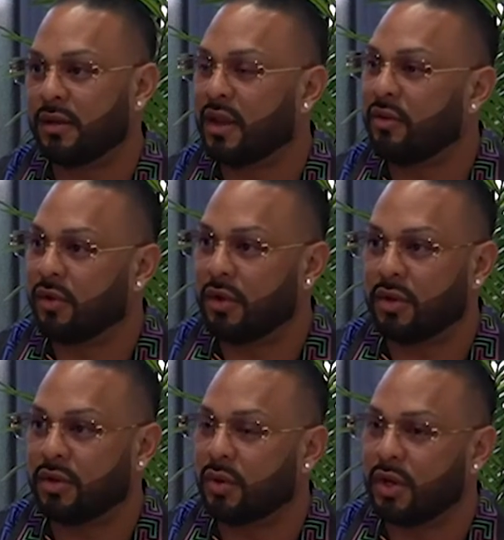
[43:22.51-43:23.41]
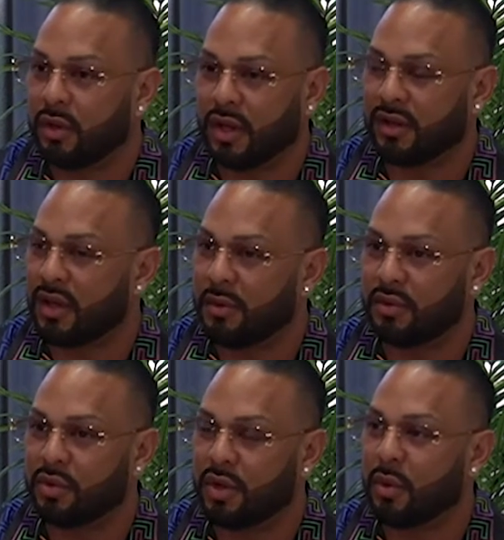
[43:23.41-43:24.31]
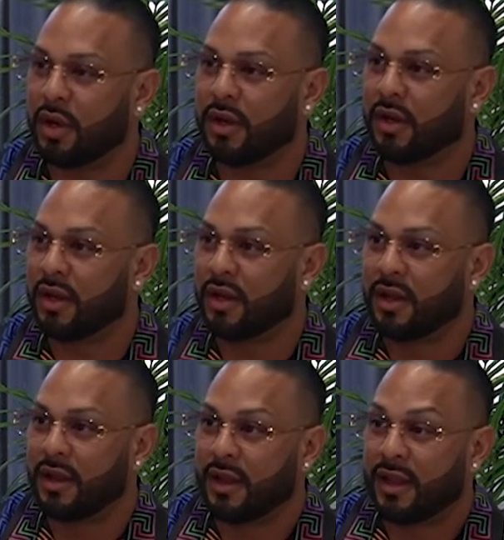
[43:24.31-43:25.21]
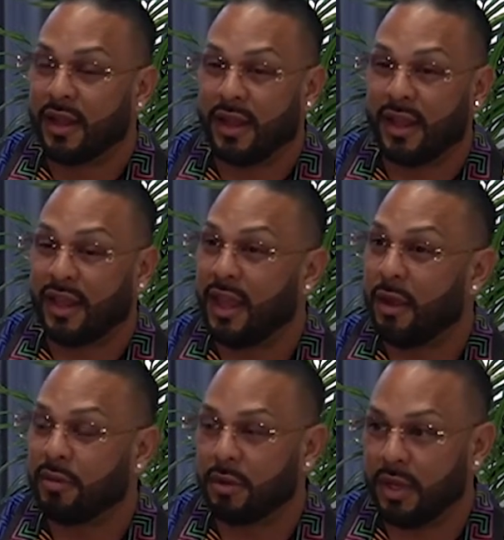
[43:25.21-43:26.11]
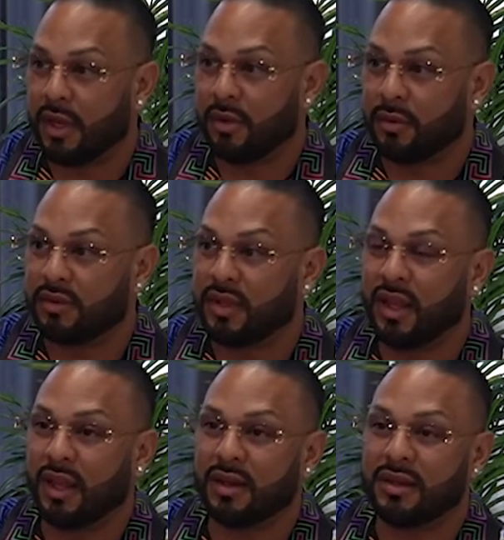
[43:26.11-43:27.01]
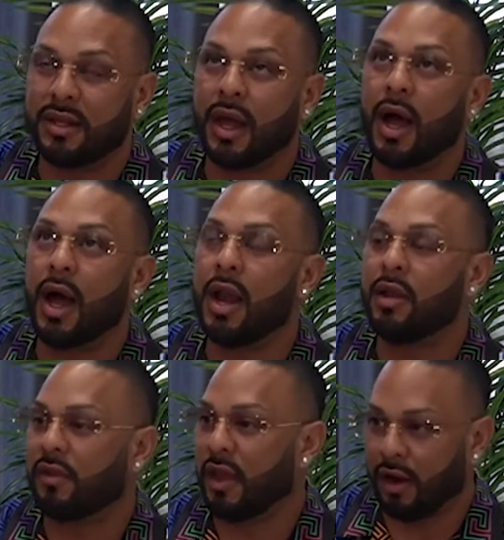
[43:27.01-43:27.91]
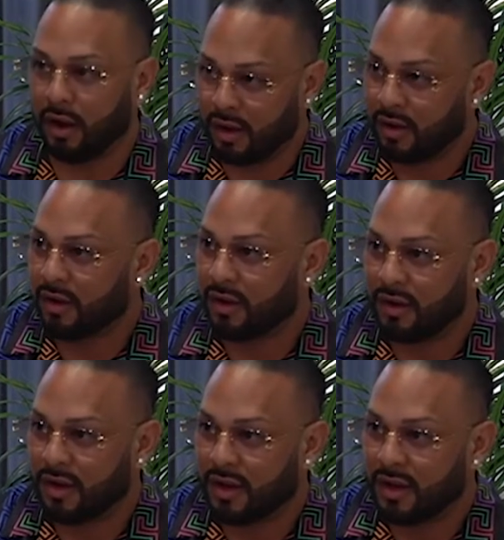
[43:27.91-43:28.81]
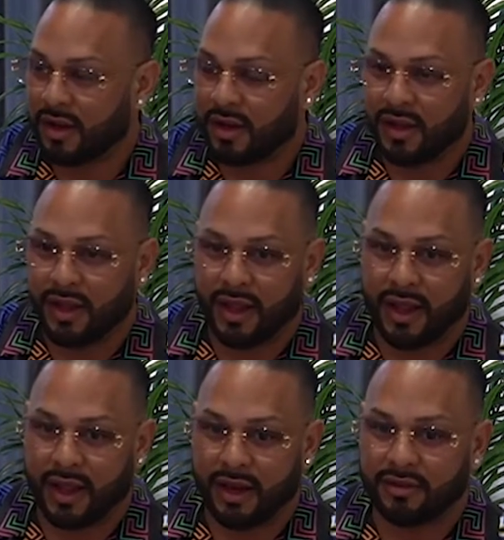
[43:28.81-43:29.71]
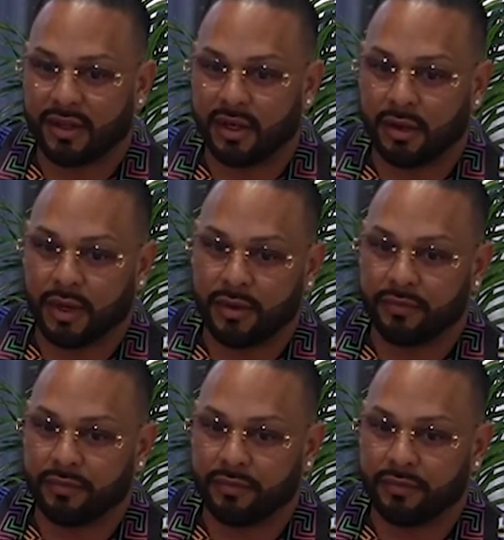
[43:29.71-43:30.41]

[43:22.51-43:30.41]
It's not for you. You're 20." At the time, he was 21. He came to me with taking a ton of gear, and I said, "You know what?